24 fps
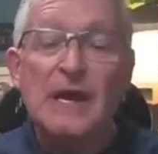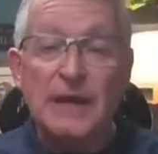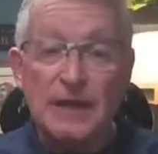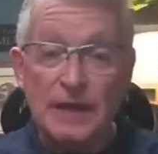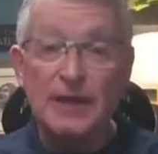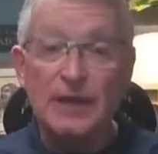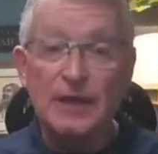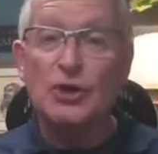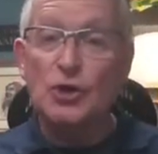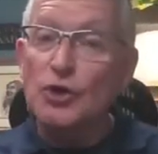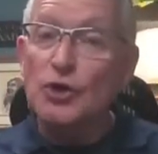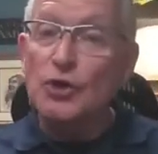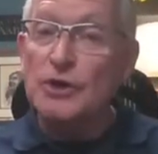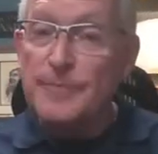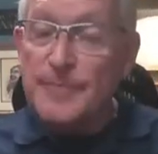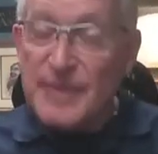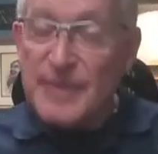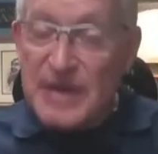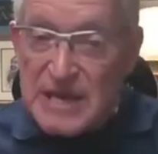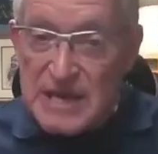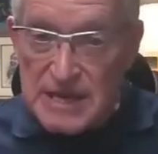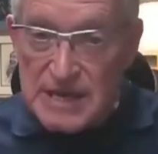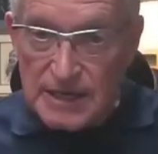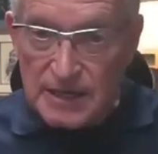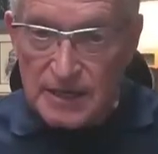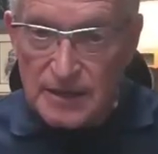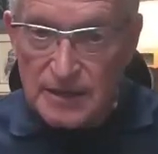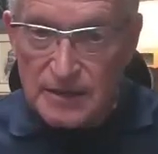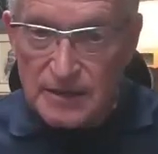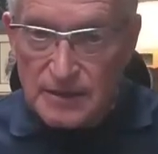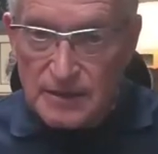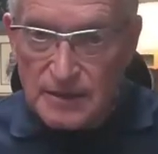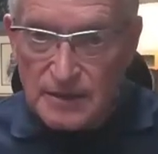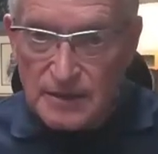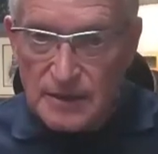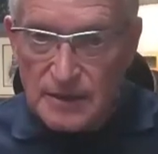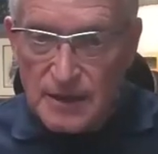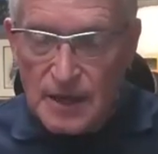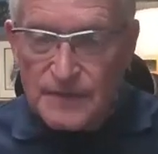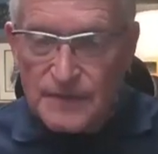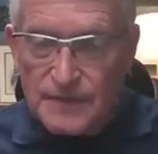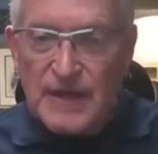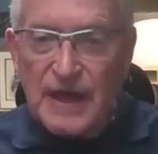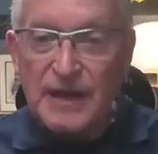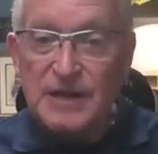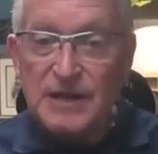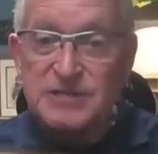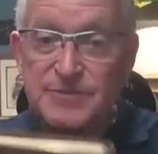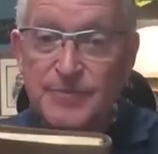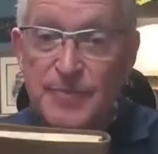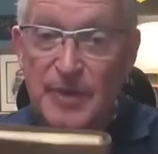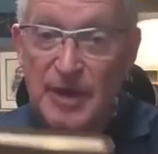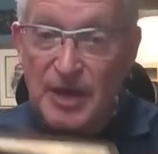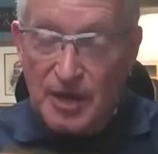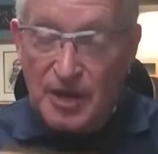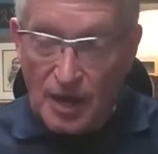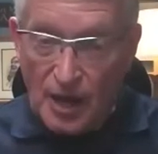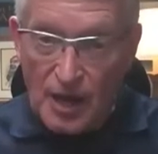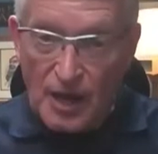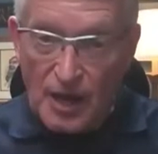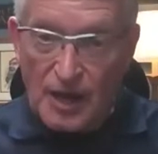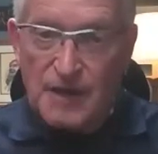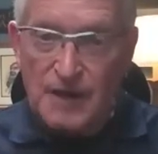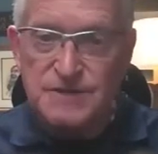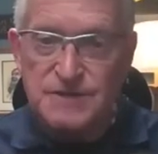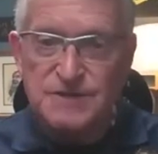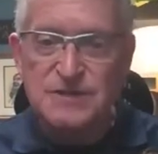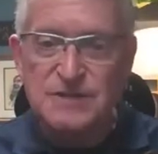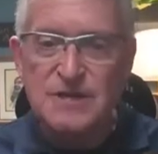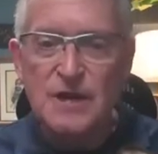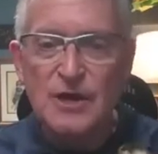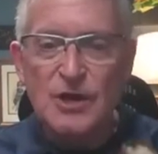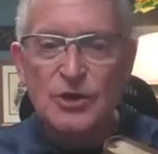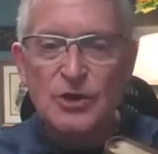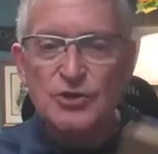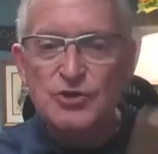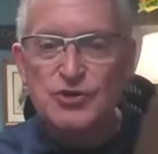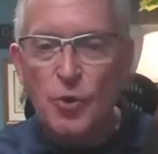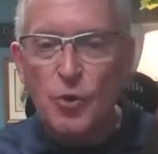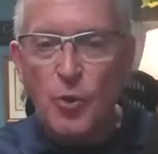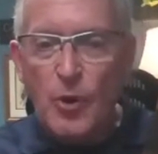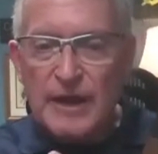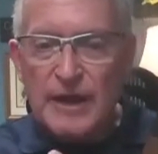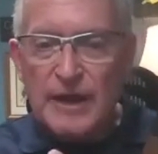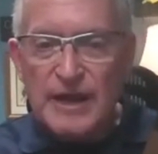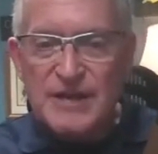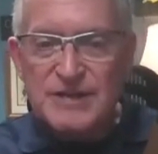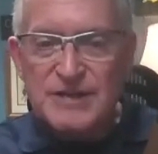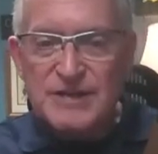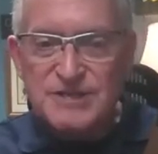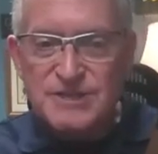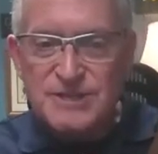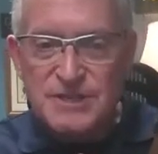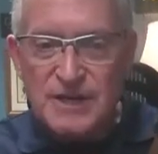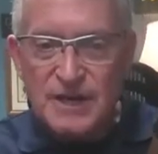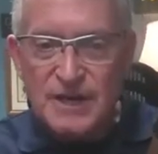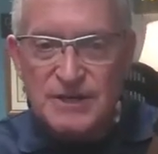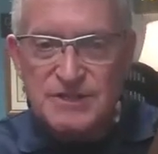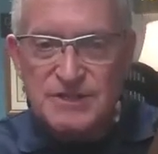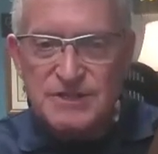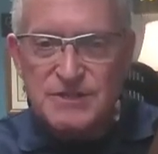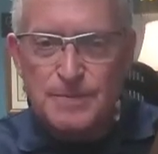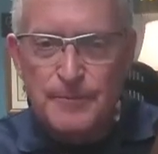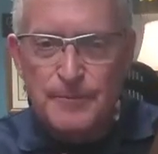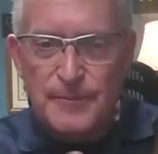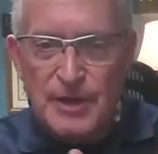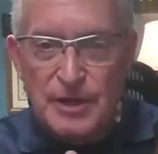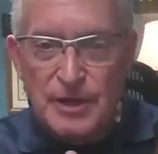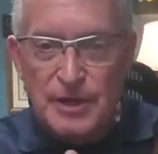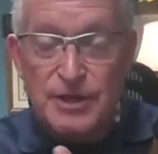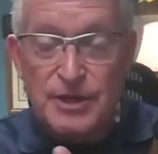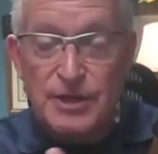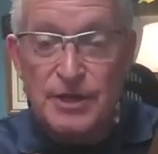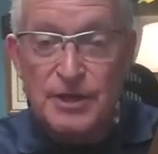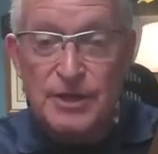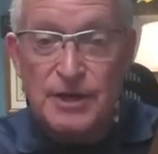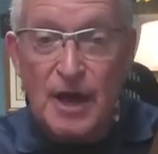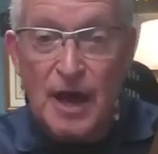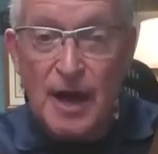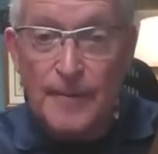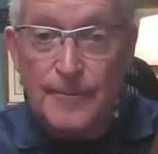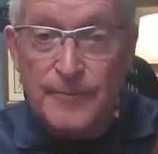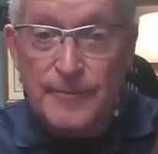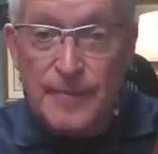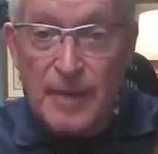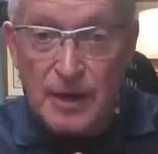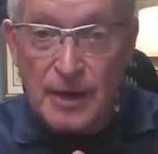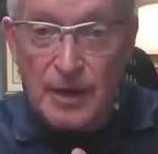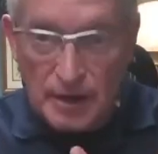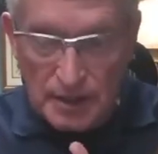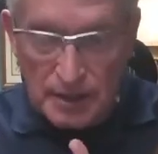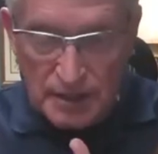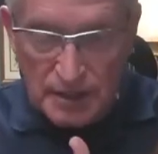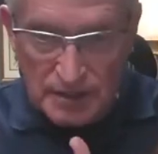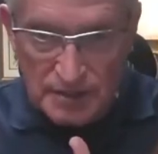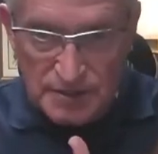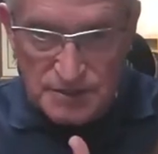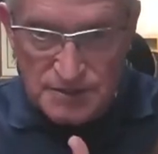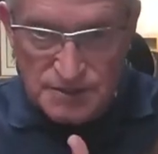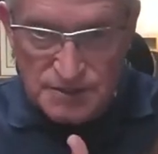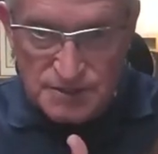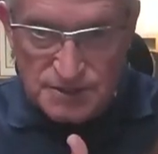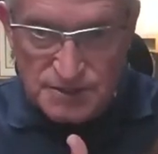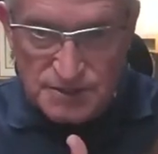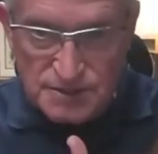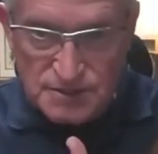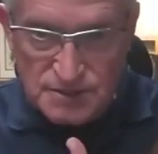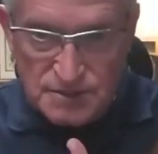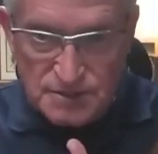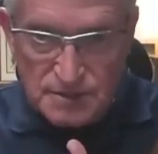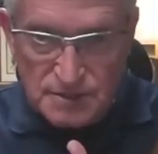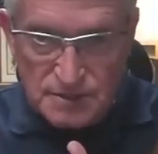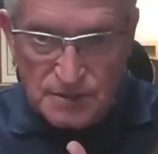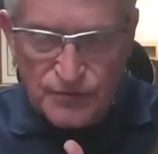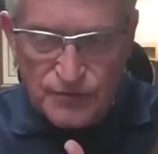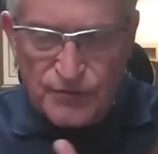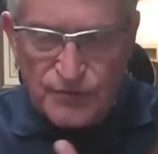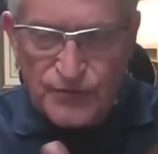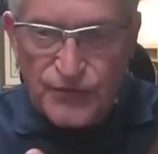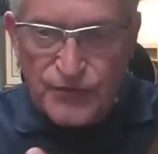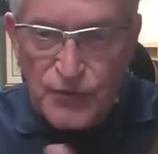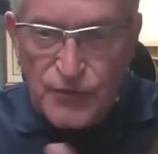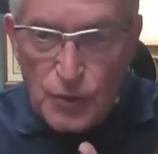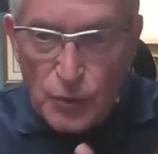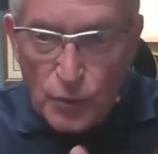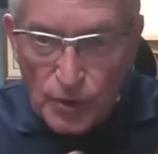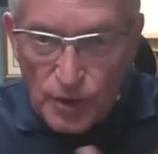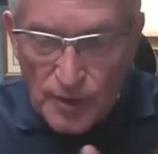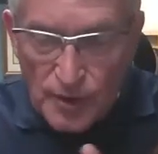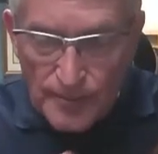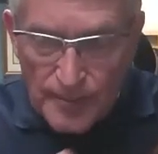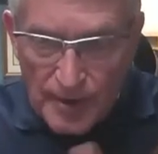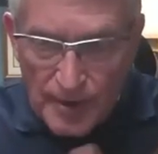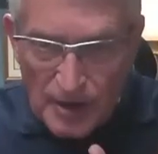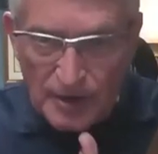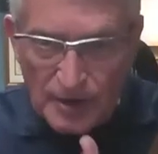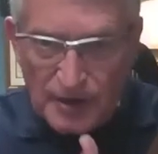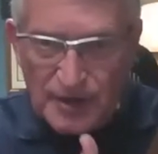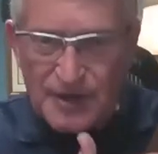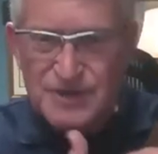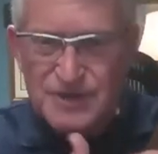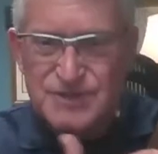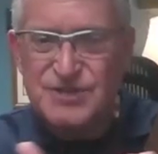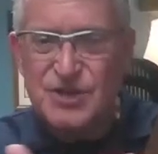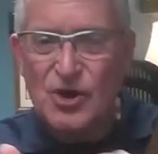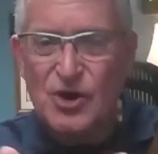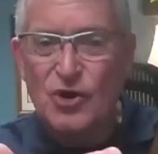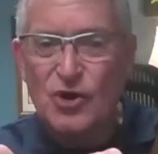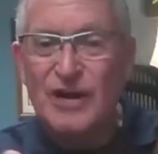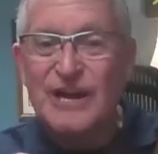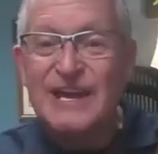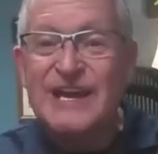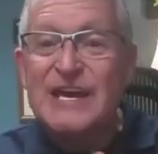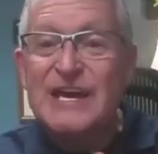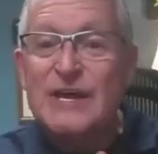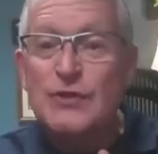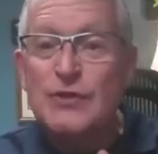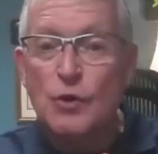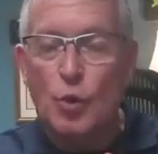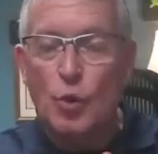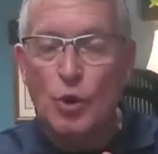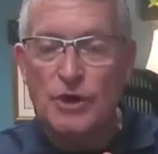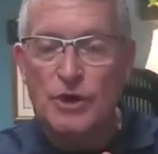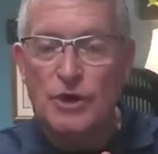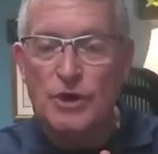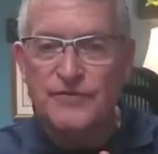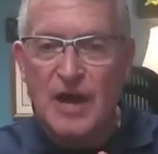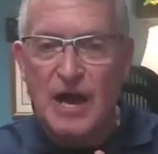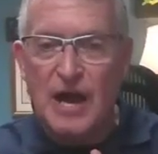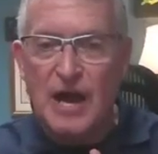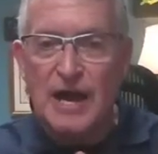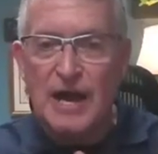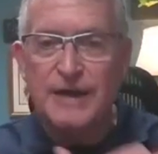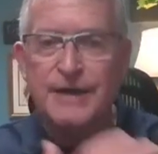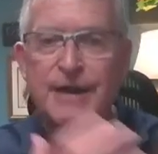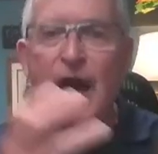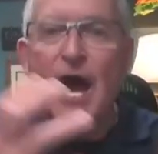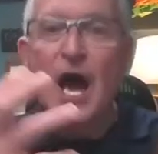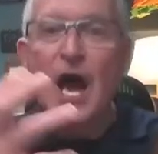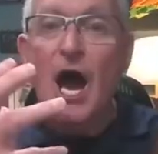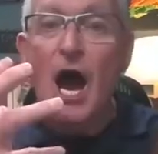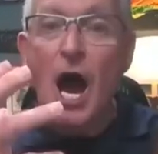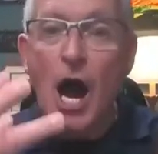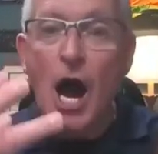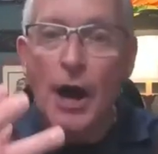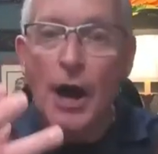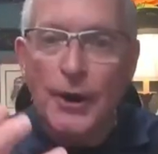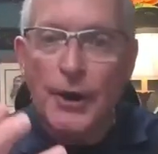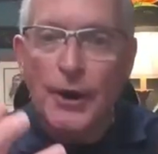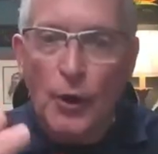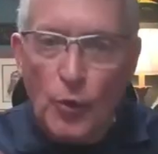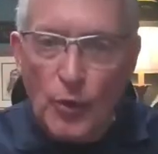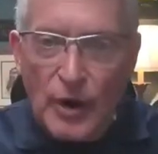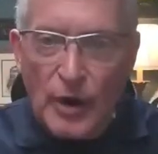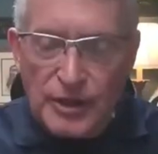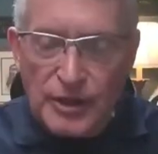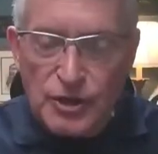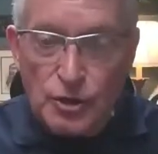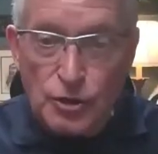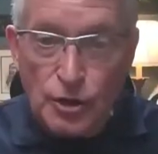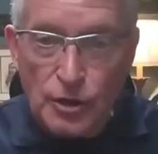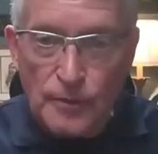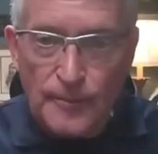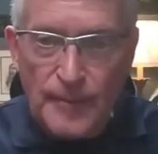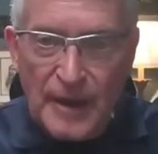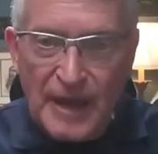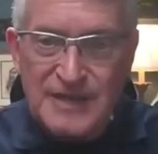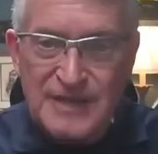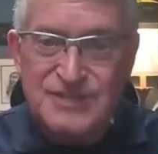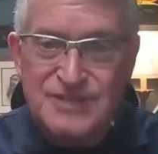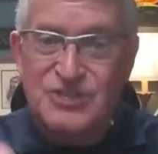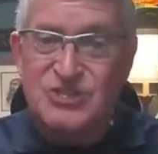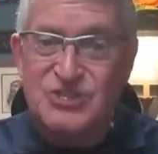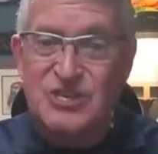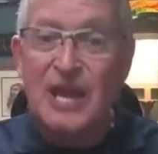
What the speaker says: it could be that it's because 26 million Americans, fewer Americans are in the Word of God on a regular basis.